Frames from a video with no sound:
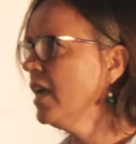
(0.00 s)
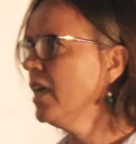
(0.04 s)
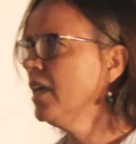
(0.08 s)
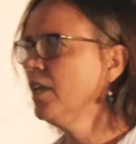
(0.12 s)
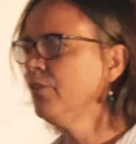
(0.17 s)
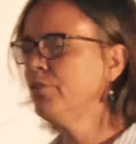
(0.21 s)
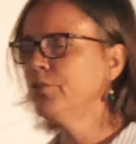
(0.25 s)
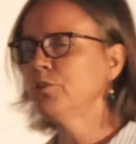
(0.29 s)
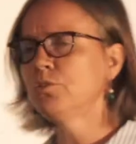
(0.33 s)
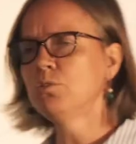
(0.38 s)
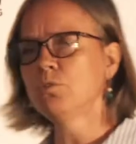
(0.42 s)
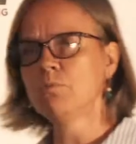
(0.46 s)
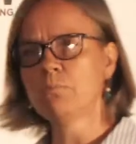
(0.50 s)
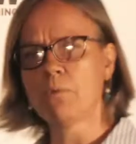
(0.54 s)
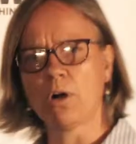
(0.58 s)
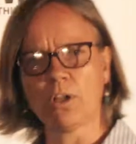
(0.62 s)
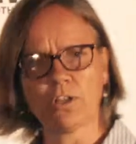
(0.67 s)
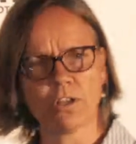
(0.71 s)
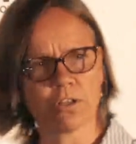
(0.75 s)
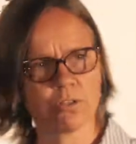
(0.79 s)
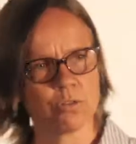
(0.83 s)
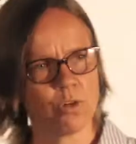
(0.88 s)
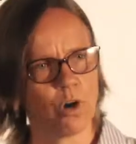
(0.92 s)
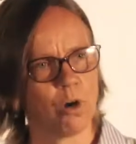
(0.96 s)
If you do
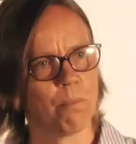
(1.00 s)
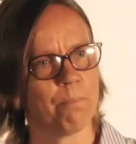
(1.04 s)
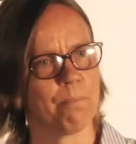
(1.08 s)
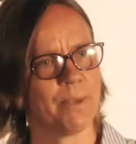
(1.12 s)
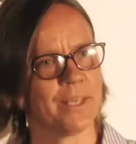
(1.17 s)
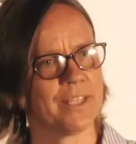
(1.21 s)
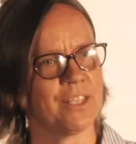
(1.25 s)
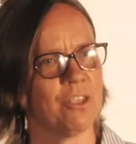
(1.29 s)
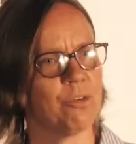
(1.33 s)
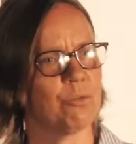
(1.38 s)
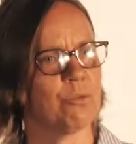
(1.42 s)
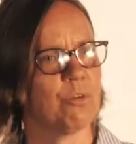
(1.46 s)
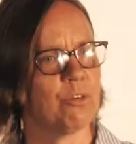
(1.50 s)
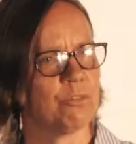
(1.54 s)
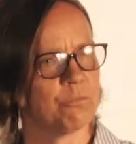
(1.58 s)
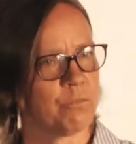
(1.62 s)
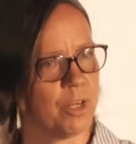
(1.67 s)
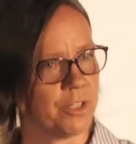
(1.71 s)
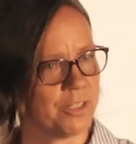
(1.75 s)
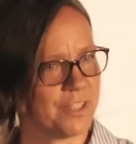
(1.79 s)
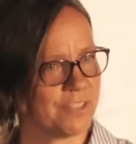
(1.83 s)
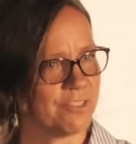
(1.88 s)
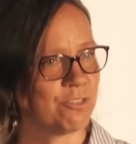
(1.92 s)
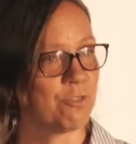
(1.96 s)
monocropping, you
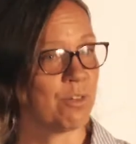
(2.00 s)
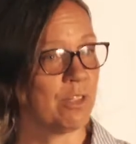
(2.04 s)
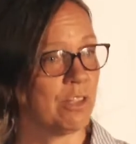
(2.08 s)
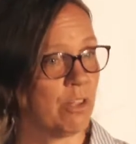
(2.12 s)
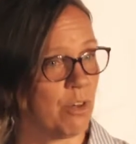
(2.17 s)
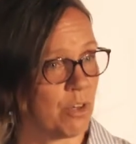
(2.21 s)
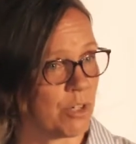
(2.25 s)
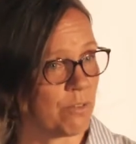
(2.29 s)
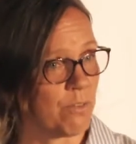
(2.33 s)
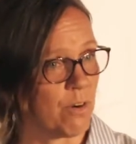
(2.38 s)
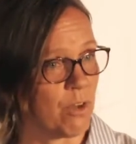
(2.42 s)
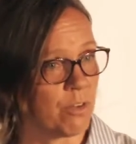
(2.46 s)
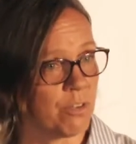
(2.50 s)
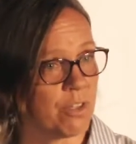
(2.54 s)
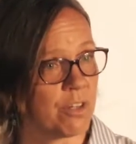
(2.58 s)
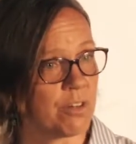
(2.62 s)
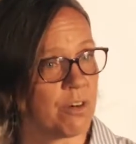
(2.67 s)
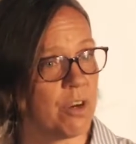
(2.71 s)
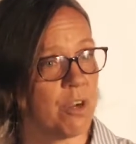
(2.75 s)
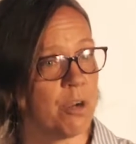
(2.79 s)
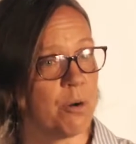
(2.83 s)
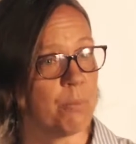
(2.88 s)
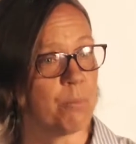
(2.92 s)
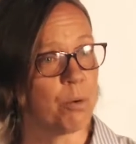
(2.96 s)
run into a lot of
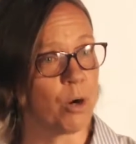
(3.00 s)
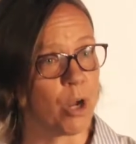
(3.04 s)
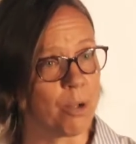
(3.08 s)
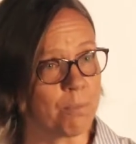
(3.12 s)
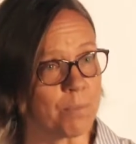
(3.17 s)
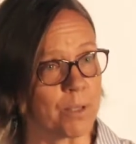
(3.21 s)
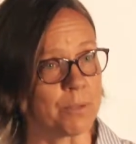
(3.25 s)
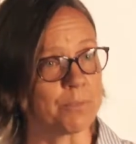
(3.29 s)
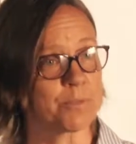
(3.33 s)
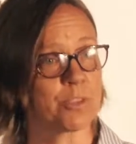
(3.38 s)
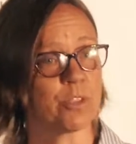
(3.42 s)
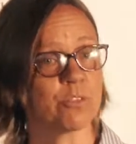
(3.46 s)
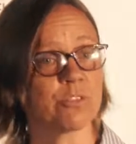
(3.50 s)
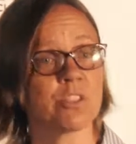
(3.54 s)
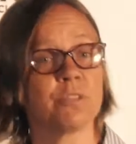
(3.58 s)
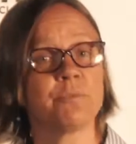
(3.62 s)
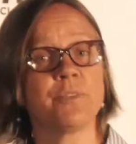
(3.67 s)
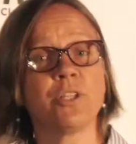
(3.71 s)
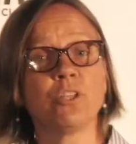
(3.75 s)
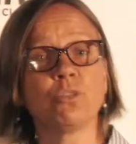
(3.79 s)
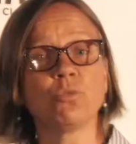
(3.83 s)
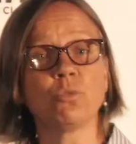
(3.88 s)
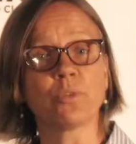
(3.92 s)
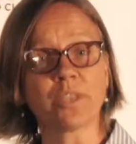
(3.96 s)
other problems also
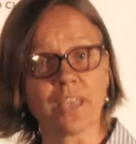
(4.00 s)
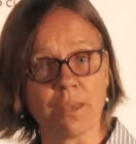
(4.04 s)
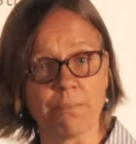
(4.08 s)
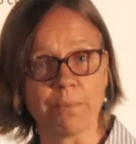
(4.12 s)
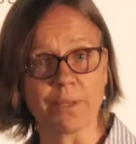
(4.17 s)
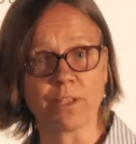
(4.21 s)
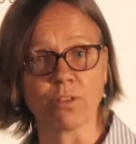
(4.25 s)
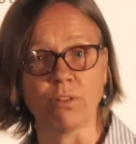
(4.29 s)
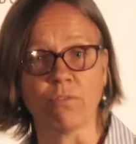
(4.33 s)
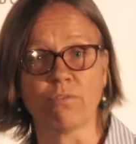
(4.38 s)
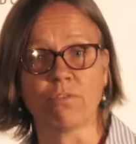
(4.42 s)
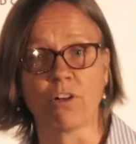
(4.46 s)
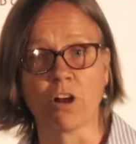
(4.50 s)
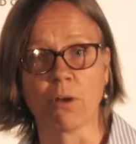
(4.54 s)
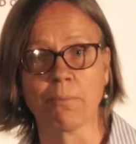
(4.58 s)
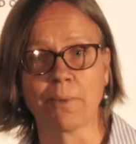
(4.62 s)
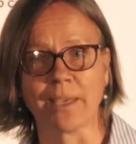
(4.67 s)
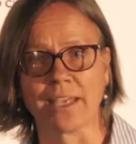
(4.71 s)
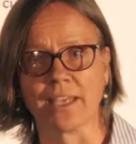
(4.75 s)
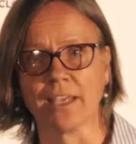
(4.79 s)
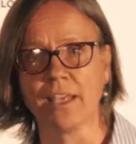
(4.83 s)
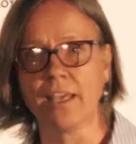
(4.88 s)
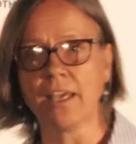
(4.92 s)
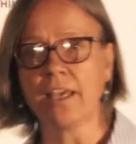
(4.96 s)
when you do chemical
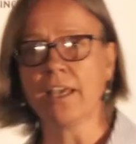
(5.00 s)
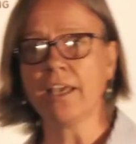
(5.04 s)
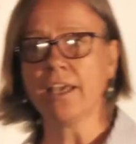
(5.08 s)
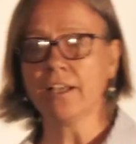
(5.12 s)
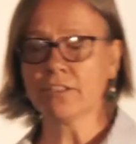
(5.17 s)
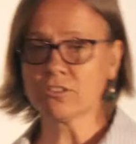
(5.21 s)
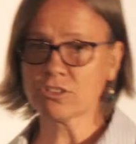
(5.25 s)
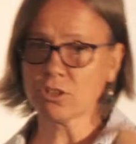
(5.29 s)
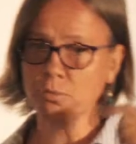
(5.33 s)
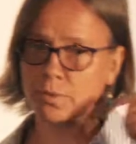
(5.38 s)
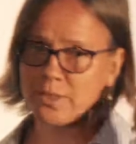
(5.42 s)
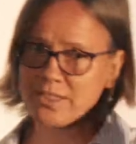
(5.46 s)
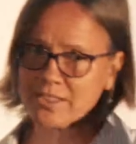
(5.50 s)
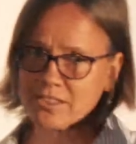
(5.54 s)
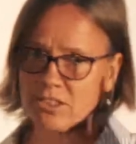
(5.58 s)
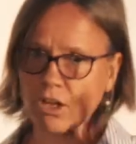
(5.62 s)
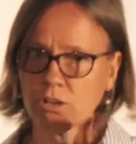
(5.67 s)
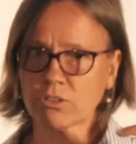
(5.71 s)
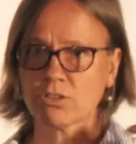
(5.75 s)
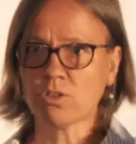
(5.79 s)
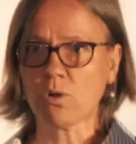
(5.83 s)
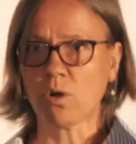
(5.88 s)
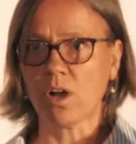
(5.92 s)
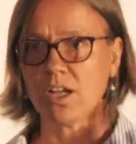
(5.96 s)
farming. So we
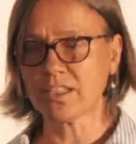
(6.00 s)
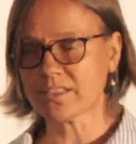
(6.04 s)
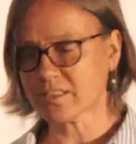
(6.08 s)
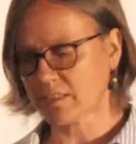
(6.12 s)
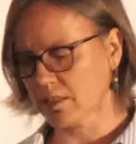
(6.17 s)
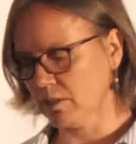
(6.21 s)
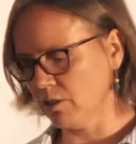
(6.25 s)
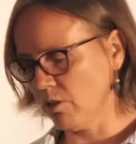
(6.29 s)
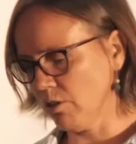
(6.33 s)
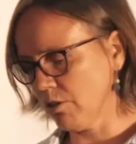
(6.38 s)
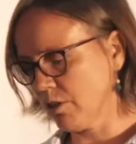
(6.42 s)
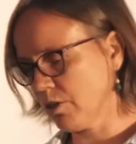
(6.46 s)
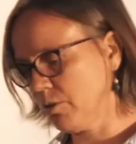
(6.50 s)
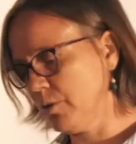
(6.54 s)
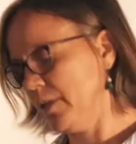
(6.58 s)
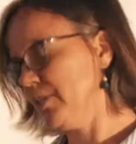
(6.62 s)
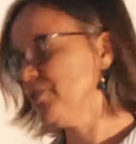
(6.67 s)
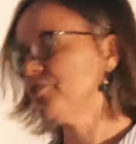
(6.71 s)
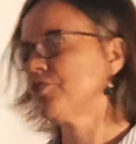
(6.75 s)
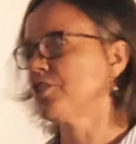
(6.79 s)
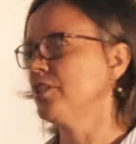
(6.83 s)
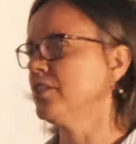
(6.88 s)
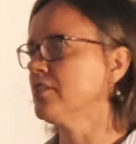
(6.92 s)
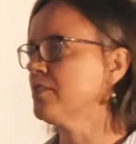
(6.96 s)
start to ask a lot of
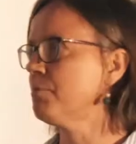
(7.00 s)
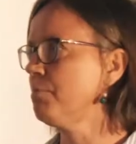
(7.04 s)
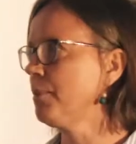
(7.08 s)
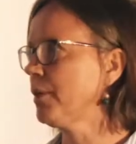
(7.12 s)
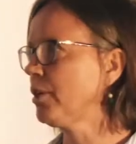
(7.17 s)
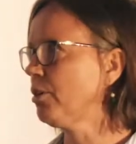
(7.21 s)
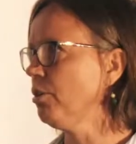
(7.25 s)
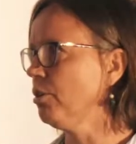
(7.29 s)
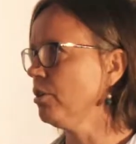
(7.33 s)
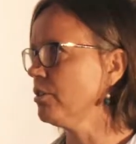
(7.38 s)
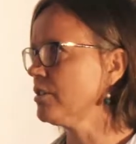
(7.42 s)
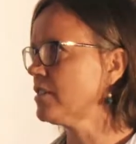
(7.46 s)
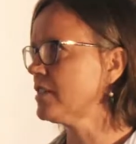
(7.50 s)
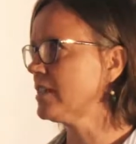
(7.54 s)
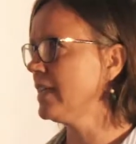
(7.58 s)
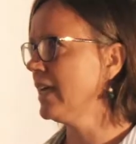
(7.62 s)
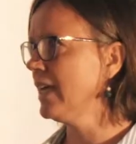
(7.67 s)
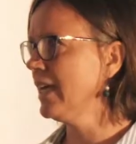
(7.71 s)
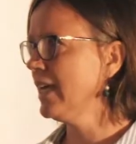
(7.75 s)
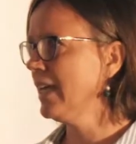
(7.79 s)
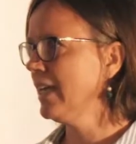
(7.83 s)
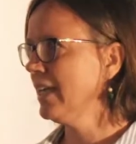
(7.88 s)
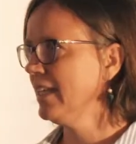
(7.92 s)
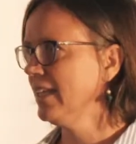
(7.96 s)
questions because
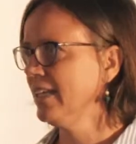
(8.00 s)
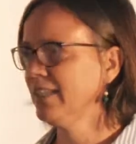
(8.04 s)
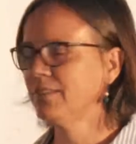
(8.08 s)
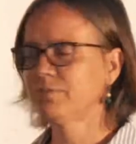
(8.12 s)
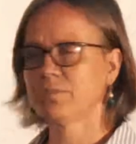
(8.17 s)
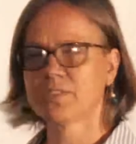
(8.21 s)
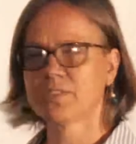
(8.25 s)
it